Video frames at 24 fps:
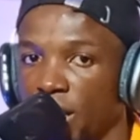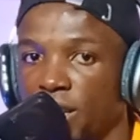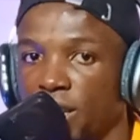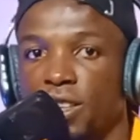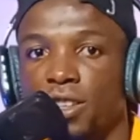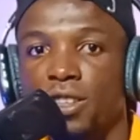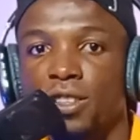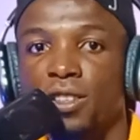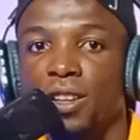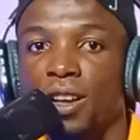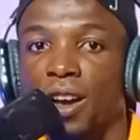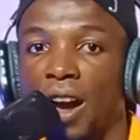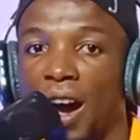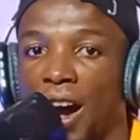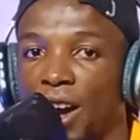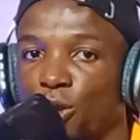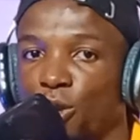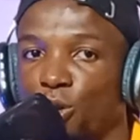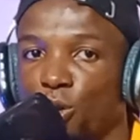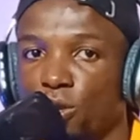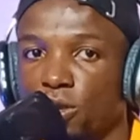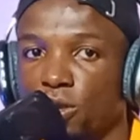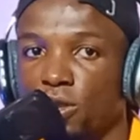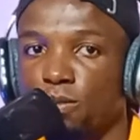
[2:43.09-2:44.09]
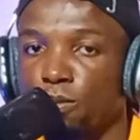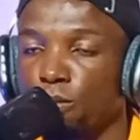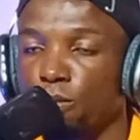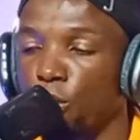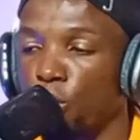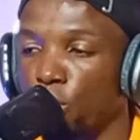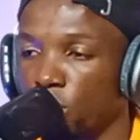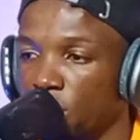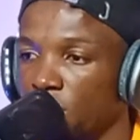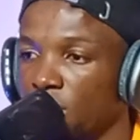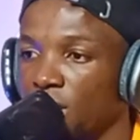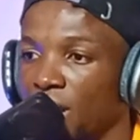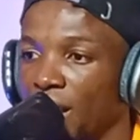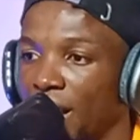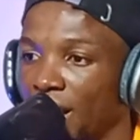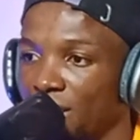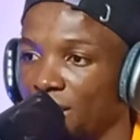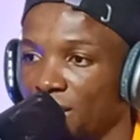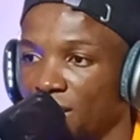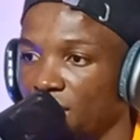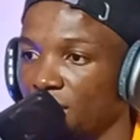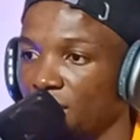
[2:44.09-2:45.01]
earning and not much like